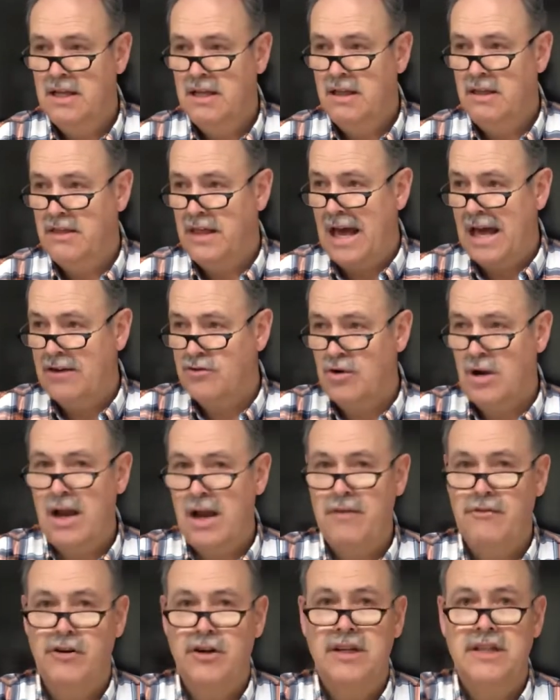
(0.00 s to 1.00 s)
that
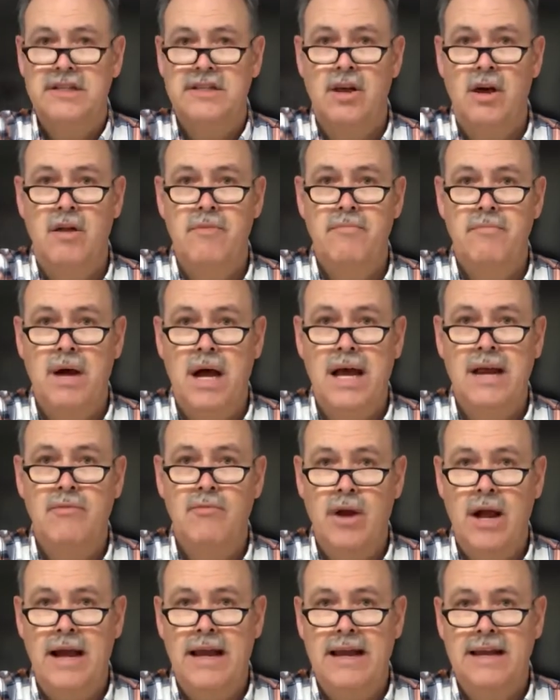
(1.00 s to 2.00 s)
driver is on my
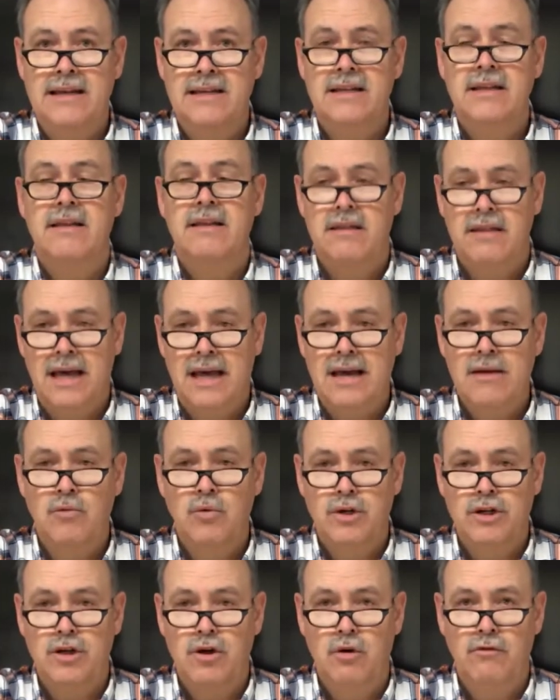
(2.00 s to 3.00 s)
right, they
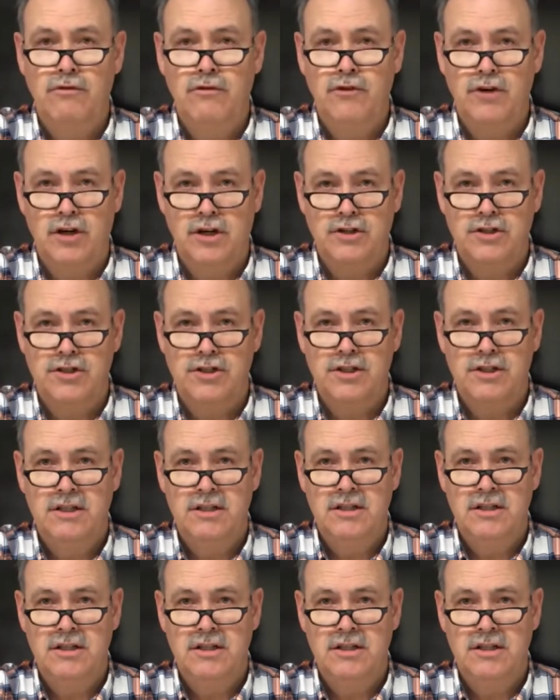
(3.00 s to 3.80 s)
would go first.